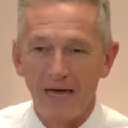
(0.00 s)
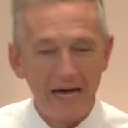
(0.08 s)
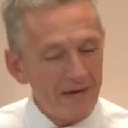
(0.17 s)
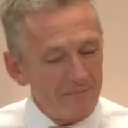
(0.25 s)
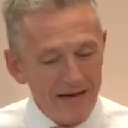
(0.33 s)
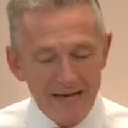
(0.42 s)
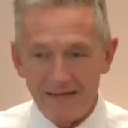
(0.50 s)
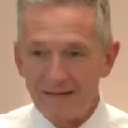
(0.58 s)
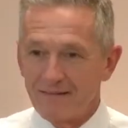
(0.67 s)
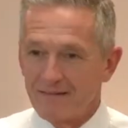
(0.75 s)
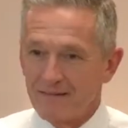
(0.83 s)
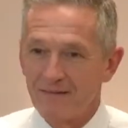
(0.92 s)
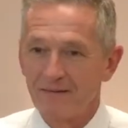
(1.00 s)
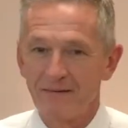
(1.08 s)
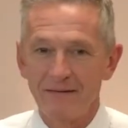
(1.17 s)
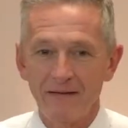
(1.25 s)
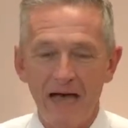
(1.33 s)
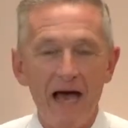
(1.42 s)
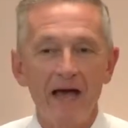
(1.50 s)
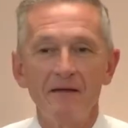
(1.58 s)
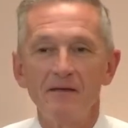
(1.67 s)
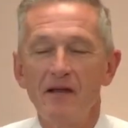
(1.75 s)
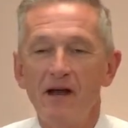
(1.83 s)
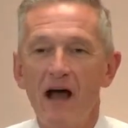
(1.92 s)
Amen. I,
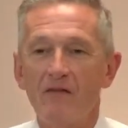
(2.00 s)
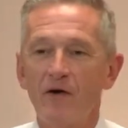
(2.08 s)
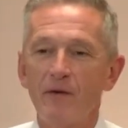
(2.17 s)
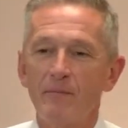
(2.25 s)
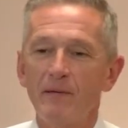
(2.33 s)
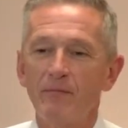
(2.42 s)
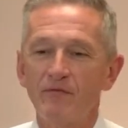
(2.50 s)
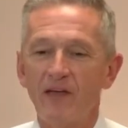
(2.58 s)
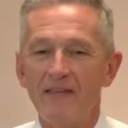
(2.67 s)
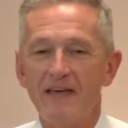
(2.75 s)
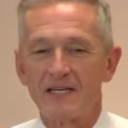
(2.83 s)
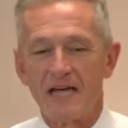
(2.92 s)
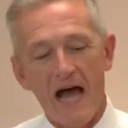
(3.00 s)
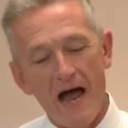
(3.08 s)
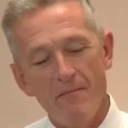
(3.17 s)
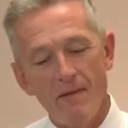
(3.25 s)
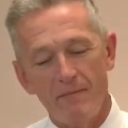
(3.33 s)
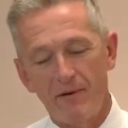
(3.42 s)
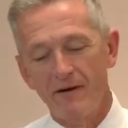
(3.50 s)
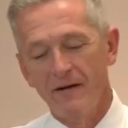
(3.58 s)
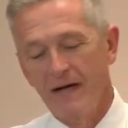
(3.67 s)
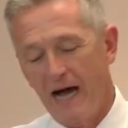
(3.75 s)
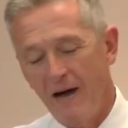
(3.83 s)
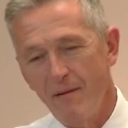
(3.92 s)
you know, I've heard people say this. I, I remember,
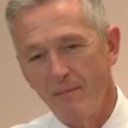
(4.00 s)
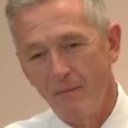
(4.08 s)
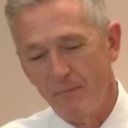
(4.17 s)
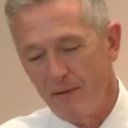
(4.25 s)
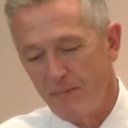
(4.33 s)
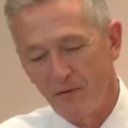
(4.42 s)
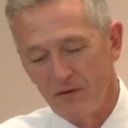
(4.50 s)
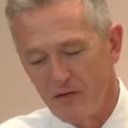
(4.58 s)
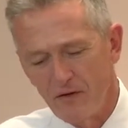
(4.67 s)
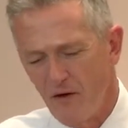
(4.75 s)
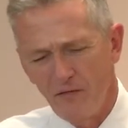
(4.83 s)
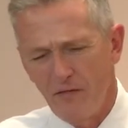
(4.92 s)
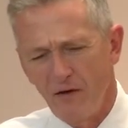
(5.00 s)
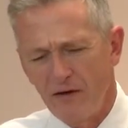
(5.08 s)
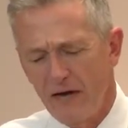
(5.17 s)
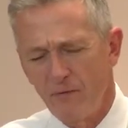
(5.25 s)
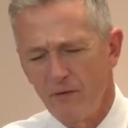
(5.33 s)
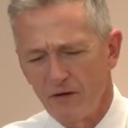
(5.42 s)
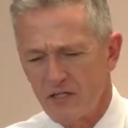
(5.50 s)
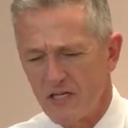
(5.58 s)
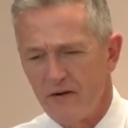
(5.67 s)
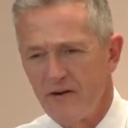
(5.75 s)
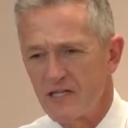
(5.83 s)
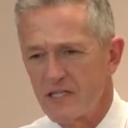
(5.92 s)
I remember people, and you know, they'll get real
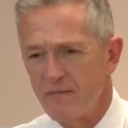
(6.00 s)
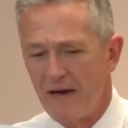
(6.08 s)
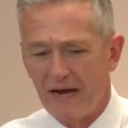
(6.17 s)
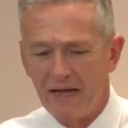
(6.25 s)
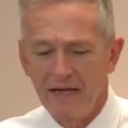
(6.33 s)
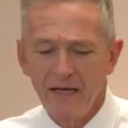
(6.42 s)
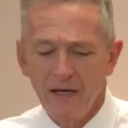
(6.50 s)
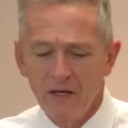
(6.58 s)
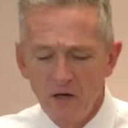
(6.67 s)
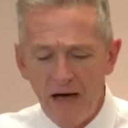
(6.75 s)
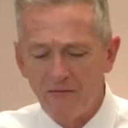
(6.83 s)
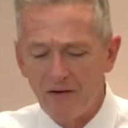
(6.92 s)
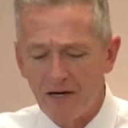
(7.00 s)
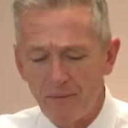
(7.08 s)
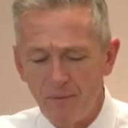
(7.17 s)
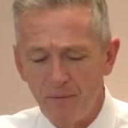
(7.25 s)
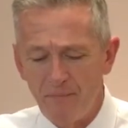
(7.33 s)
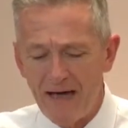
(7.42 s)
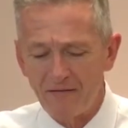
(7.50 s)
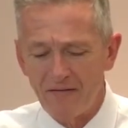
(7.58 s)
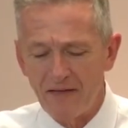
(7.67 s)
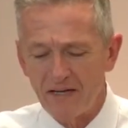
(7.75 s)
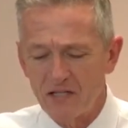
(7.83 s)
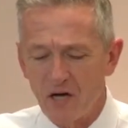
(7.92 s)
serious about it. You'll have a couple bad
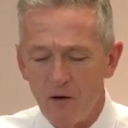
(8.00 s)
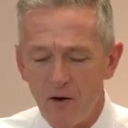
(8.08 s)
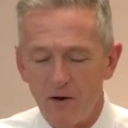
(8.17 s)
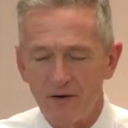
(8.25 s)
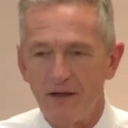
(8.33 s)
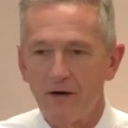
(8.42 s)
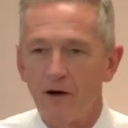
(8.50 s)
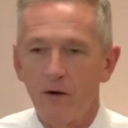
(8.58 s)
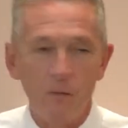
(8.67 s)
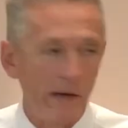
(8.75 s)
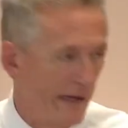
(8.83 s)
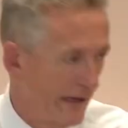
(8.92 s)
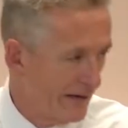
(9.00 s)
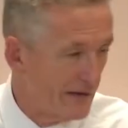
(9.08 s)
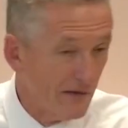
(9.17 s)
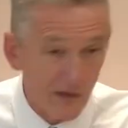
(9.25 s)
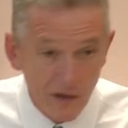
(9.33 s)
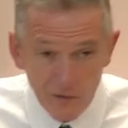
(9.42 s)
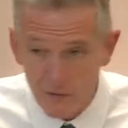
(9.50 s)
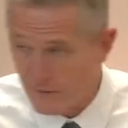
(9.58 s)
things go on. They'll go, well, you know,